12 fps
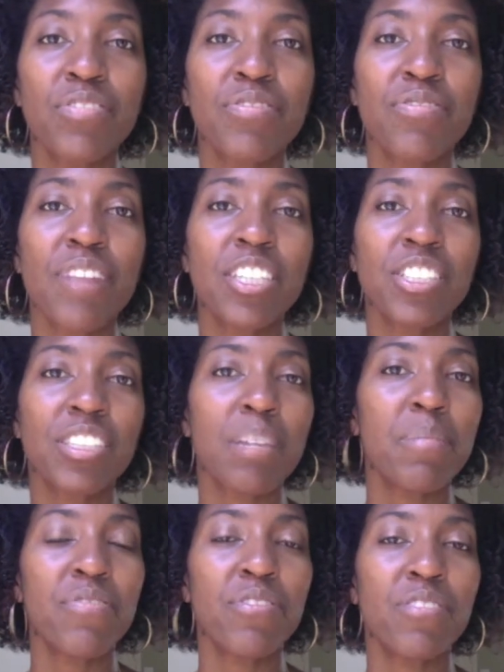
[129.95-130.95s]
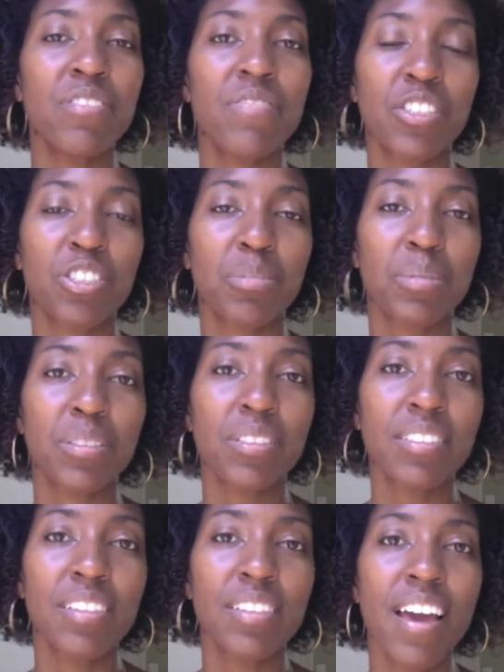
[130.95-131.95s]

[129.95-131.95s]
fresh, yummy fruits and vegetables.